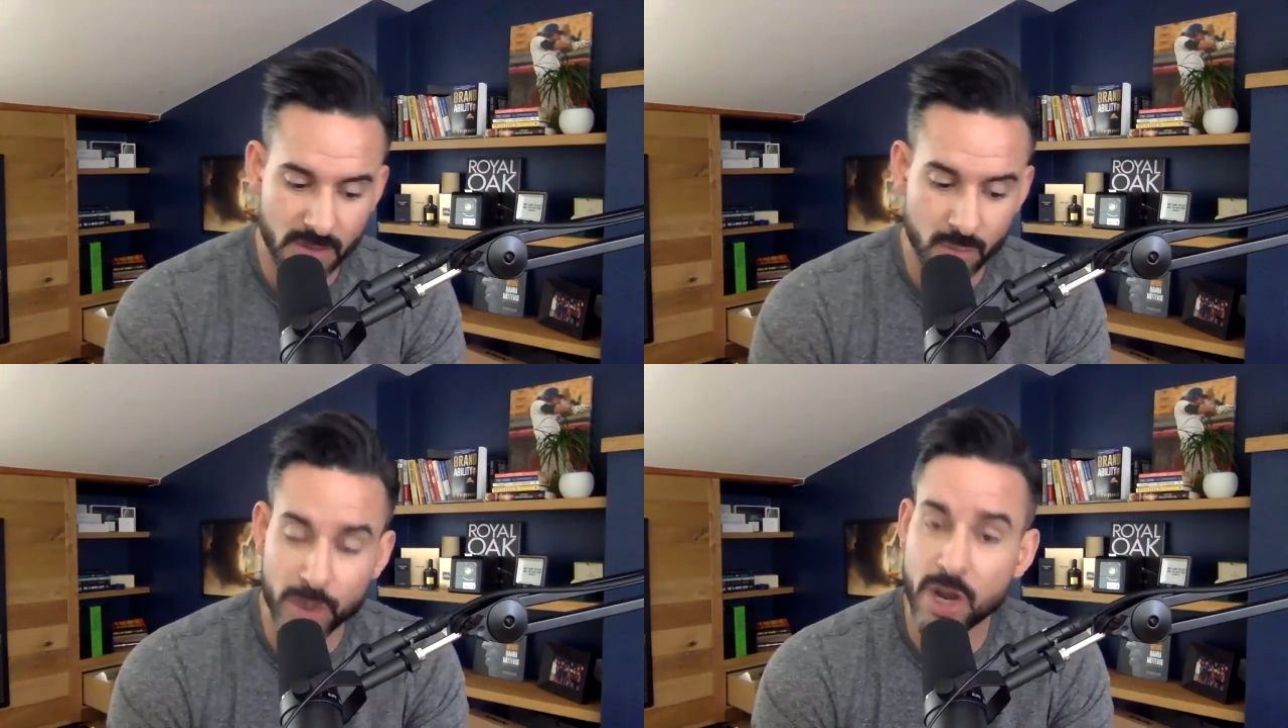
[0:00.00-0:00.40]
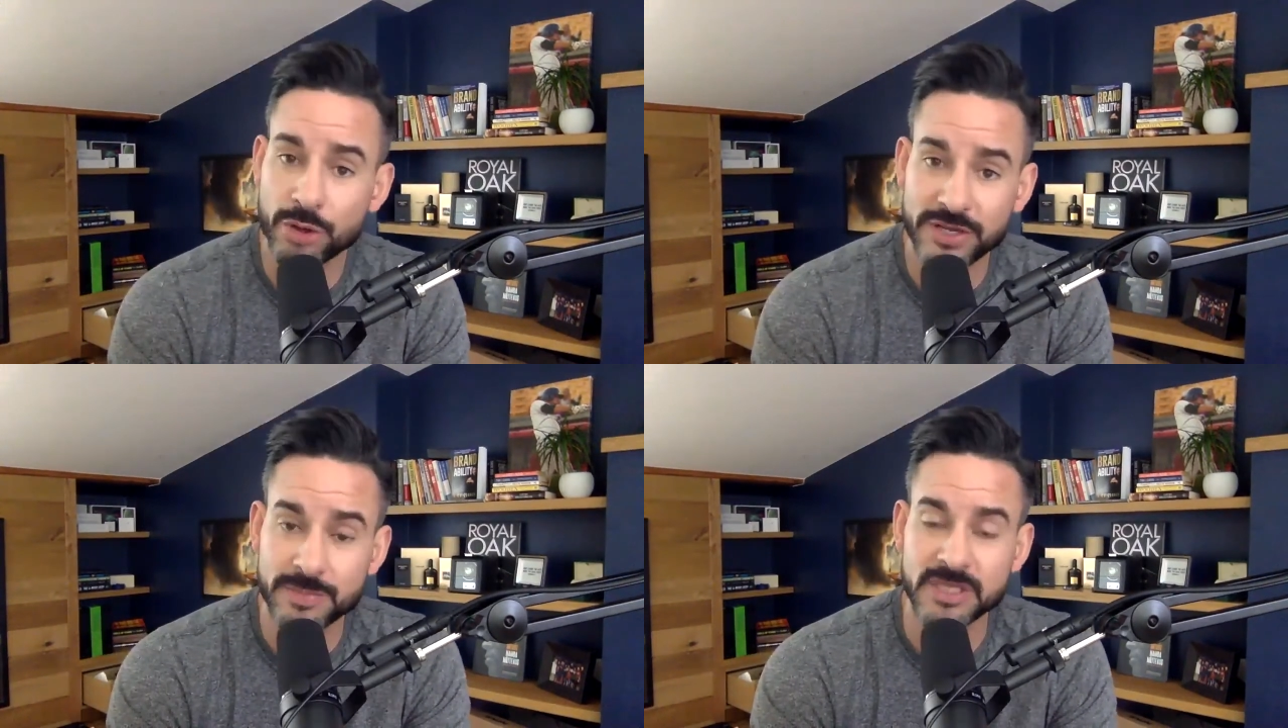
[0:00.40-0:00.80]
we all
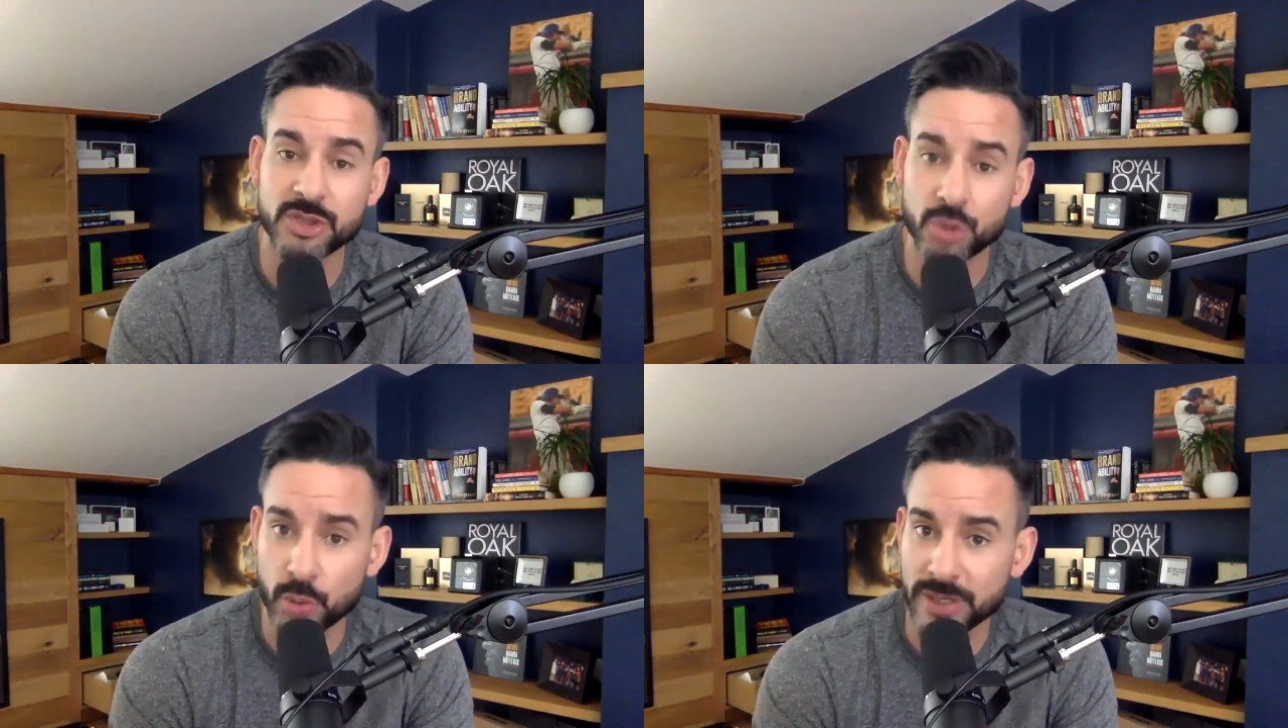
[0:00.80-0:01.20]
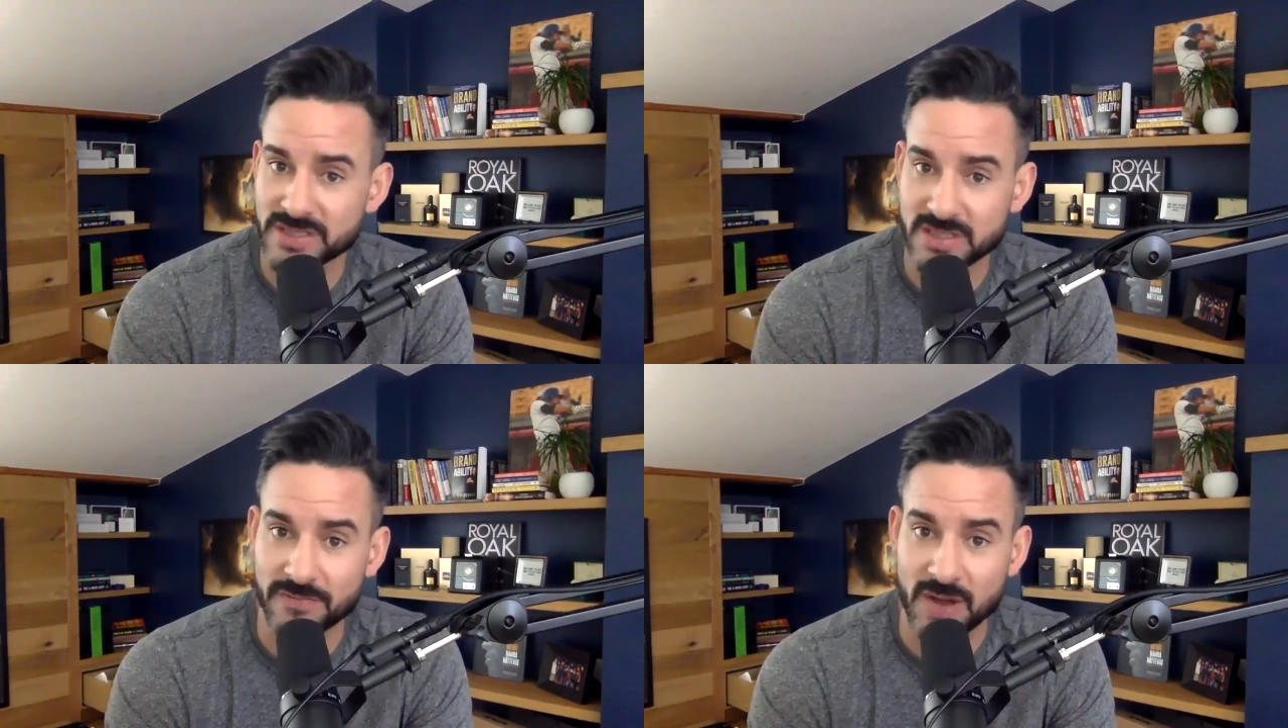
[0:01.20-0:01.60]
need to be doing
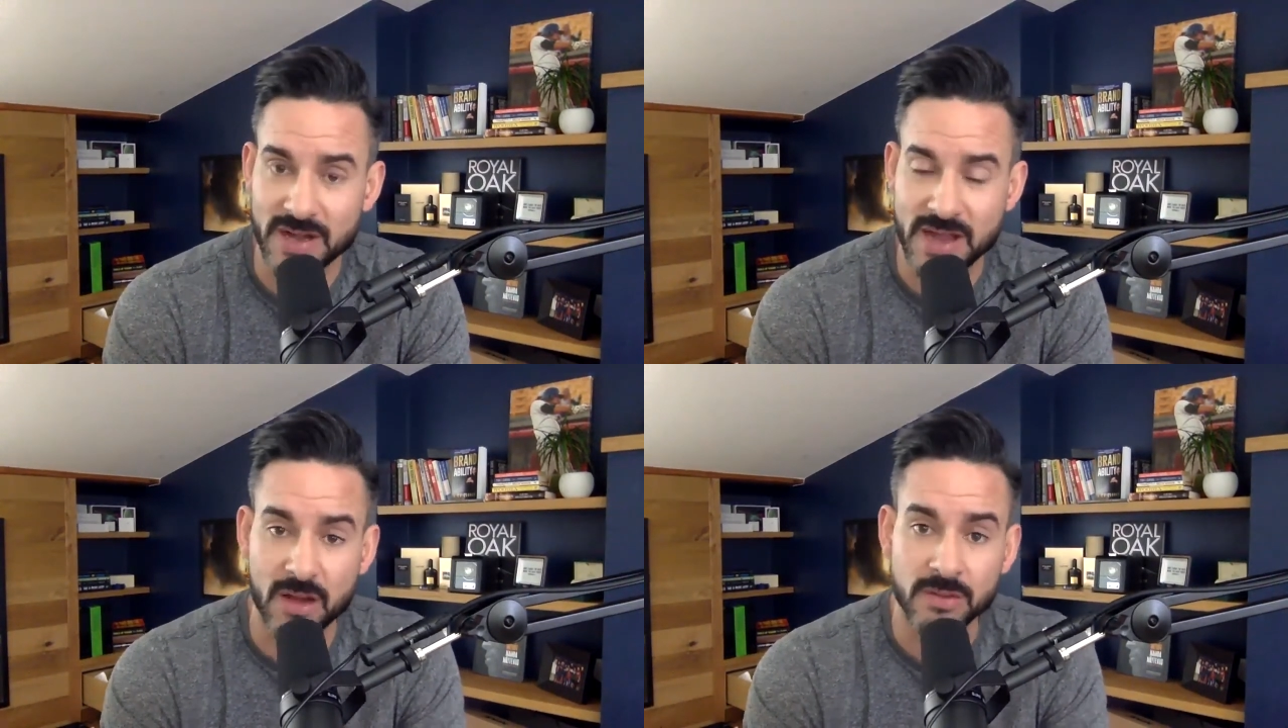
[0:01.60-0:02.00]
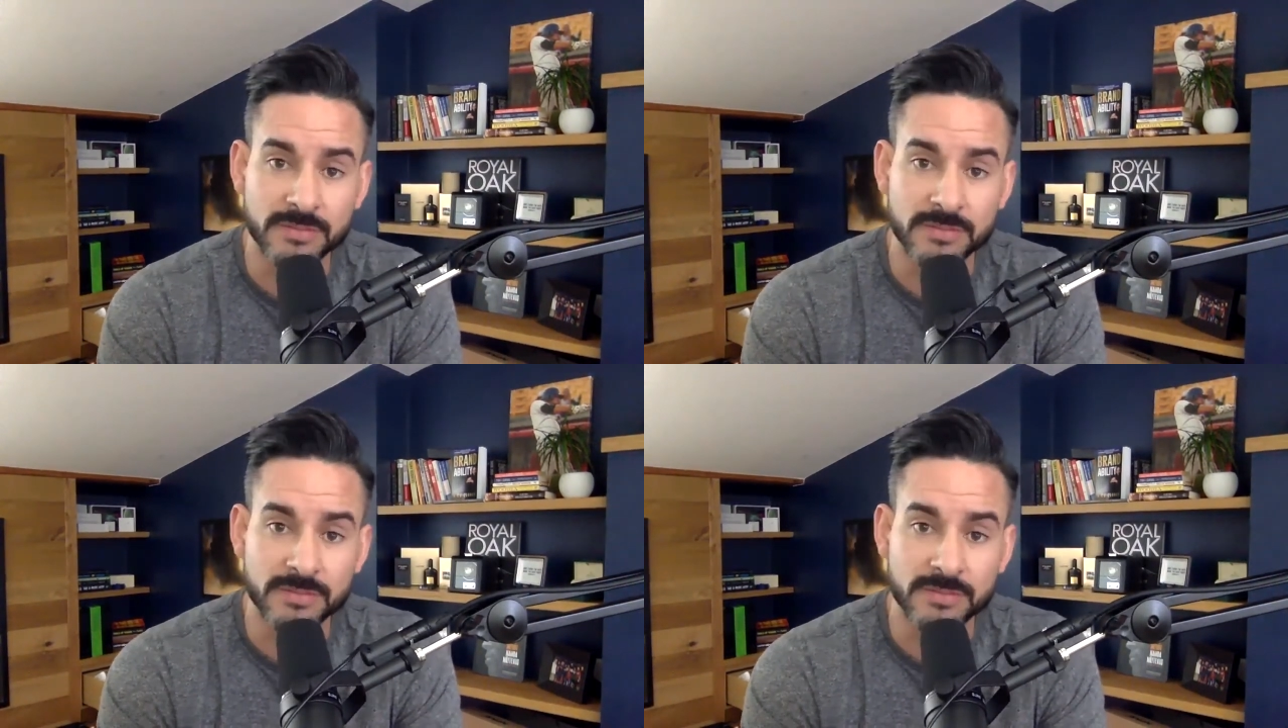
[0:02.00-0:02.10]
stuff right now.